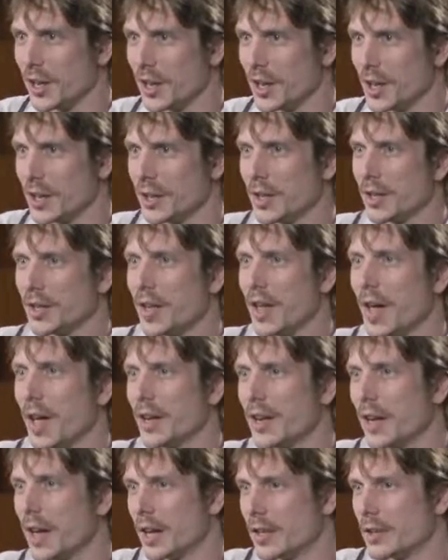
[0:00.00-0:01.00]

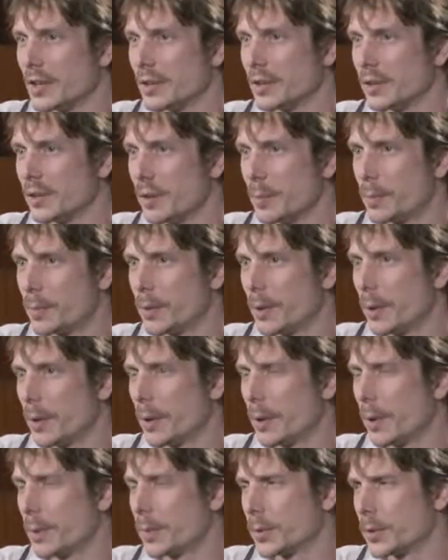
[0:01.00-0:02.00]
It has the
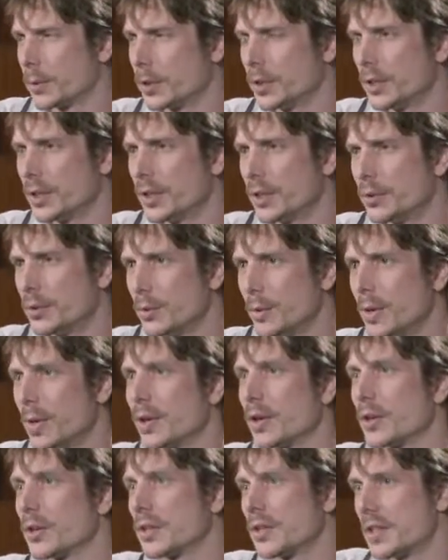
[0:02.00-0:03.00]
opportunity to
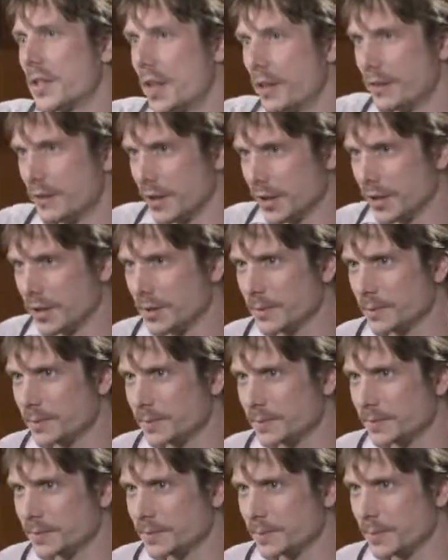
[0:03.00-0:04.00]
make a saving,
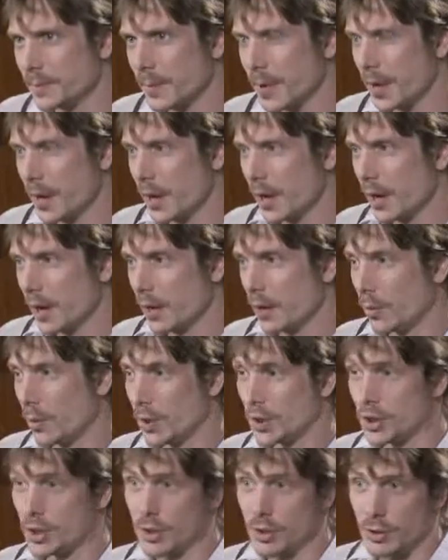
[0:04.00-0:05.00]

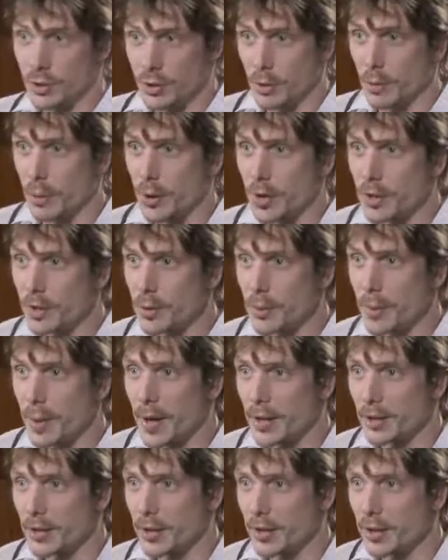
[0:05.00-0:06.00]
which normally the
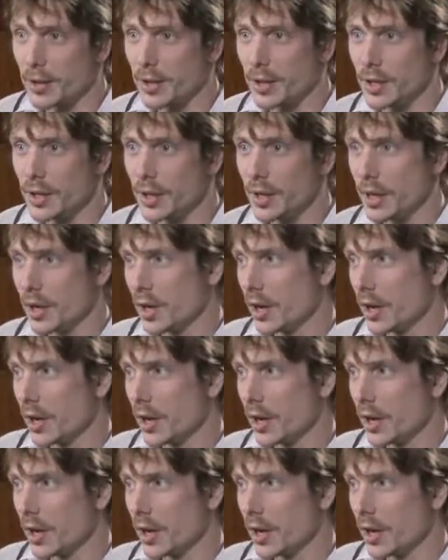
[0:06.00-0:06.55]
banks only